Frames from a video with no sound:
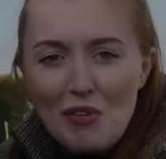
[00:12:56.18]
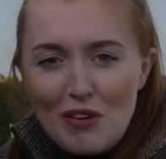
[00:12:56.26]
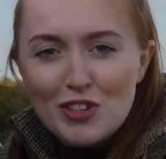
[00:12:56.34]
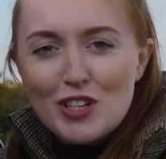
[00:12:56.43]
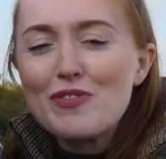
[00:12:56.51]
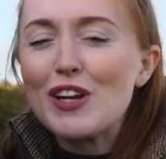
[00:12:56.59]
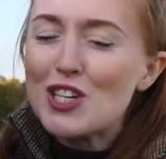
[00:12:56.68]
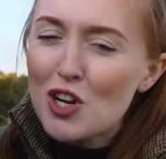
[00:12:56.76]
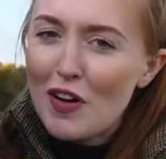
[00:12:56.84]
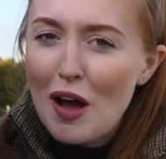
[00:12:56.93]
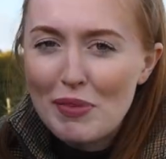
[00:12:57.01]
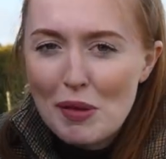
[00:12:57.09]
we've just finished
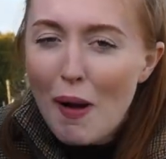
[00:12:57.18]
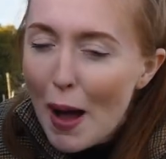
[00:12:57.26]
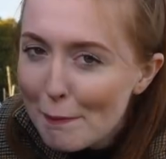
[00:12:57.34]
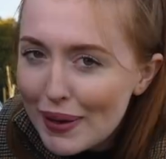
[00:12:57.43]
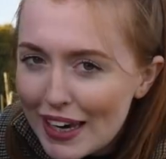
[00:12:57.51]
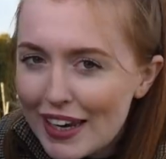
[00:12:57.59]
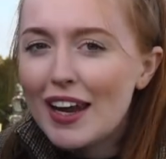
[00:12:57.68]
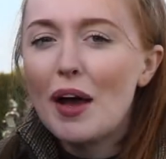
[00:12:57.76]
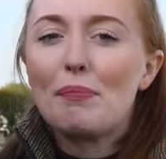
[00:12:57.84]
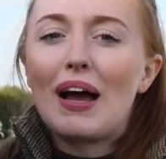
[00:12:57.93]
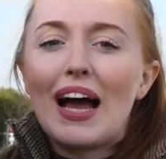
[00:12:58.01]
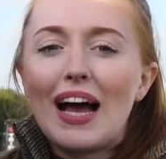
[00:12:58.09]
up at the pumpkin
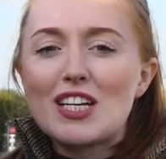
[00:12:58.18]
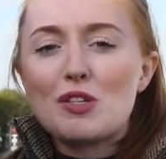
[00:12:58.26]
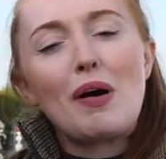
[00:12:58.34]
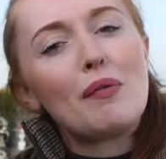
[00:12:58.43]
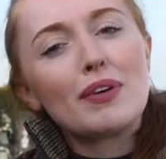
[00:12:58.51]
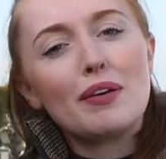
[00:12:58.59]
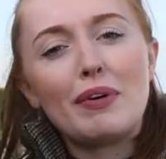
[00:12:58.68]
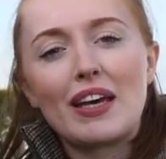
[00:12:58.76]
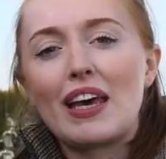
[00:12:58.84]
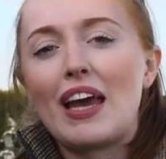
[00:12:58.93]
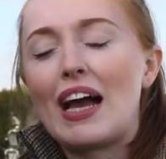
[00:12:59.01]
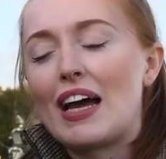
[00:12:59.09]
patch, the pumpkin
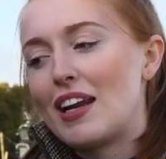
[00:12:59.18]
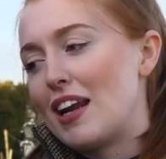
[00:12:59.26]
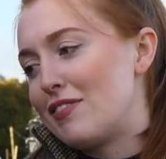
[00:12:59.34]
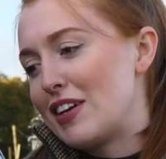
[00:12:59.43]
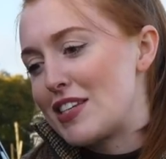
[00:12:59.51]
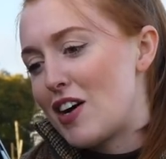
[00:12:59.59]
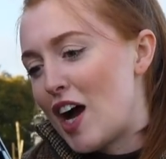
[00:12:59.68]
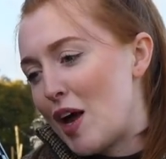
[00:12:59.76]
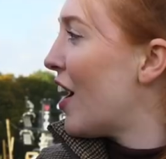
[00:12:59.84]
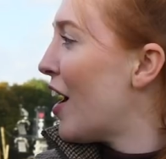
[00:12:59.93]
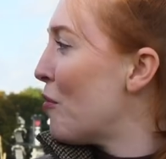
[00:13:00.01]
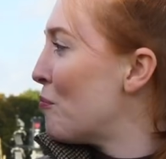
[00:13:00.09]
picking, had a lovely
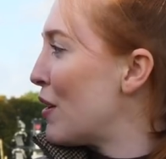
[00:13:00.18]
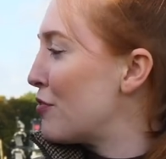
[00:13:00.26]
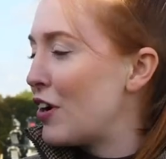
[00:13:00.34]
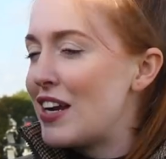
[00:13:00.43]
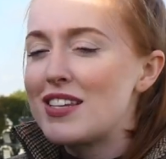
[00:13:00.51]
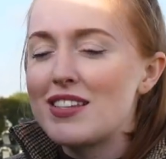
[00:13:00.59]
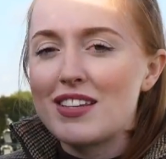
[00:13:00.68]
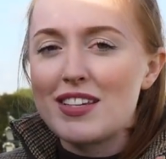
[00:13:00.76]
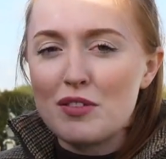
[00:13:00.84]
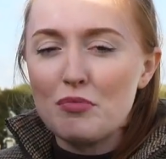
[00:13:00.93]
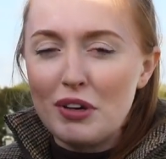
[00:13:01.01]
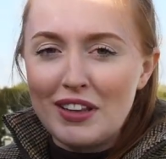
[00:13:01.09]
time. My friends
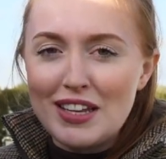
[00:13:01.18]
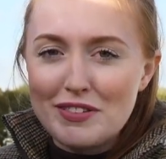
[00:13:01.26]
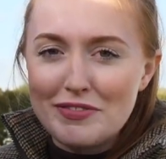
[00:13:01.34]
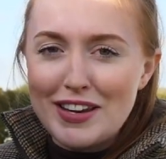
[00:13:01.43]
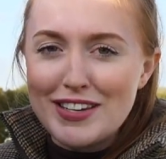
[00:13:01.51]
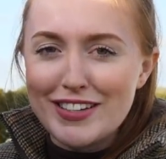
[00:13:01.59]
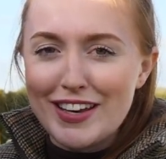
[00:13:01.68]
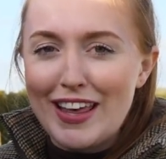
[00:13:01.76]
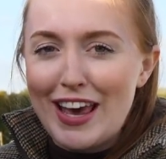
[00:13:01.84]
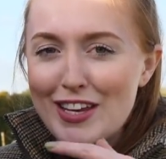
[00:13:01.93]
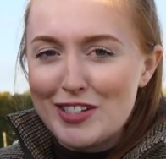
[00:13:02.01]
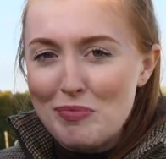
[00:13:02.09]
didn't bring their Defender, they
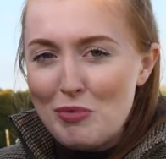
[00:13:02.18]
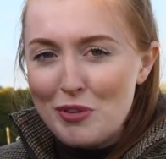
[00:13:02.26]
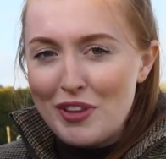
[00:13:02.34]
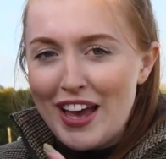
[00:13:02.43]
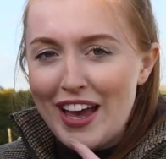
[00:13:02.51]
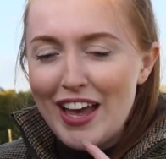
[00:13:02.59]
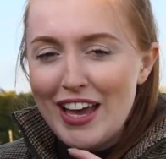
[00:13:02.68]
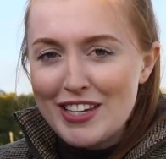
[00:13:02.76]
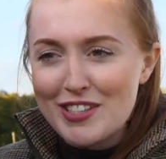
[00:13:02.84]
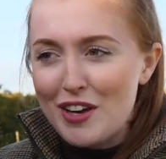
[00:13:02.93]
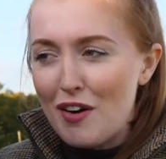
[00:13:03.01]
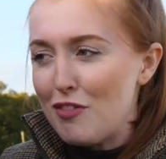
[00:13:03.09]
actually brought their
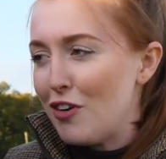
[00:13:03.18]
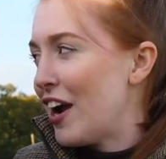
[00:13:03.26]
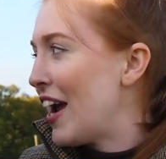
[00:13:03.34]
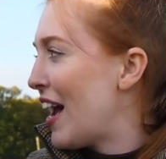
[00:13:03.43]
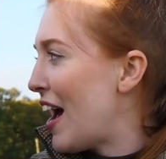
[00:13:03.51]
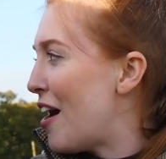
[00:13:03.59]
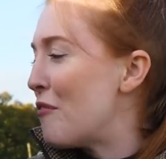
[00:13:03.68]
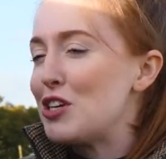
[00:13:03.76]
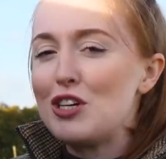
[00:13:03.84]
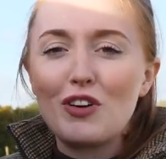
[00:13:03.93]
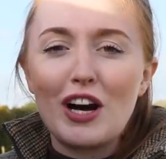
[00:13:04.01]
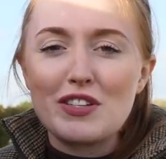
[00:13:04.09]
Discovery,
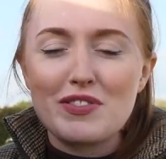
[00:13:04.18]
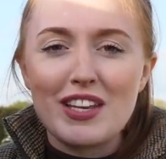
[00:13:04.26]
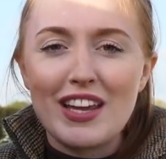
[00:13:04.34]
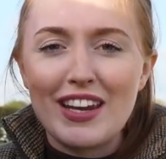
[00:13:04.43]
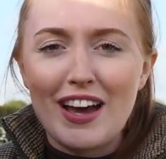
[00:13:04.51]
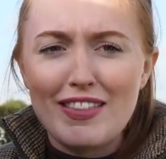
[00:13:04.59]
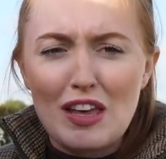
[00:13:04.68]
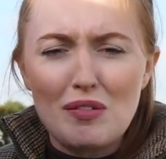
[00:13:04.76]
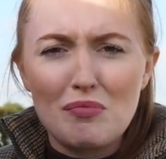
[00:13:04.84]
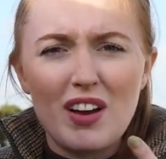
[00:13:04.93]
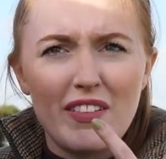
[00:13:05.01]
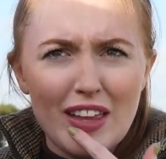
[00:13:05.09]
which you guys have seen. I think
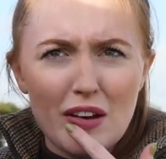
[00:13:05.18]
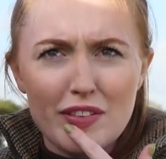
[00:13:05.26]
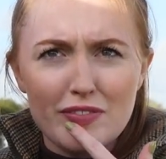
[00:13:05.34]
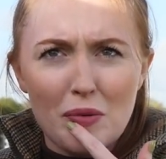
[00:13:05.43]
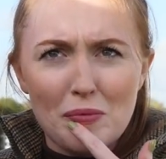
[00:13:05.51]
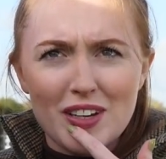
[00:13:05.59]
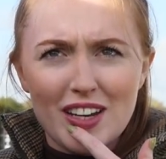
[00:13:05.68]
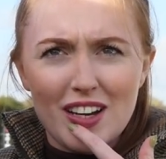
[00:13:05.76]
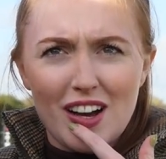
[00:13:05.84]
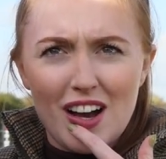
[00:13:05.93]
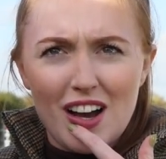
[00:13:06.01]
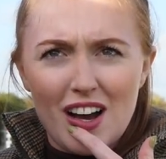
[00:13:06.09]
I filmed it.
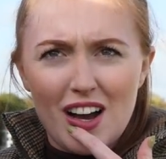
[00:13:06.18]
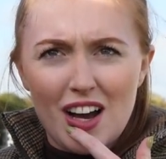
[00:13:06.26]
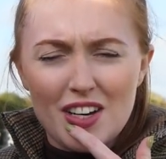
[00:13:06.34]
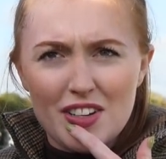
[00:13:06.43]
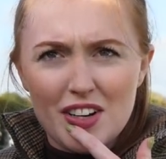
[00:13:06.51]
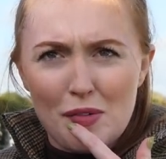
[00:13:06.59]
I don't know,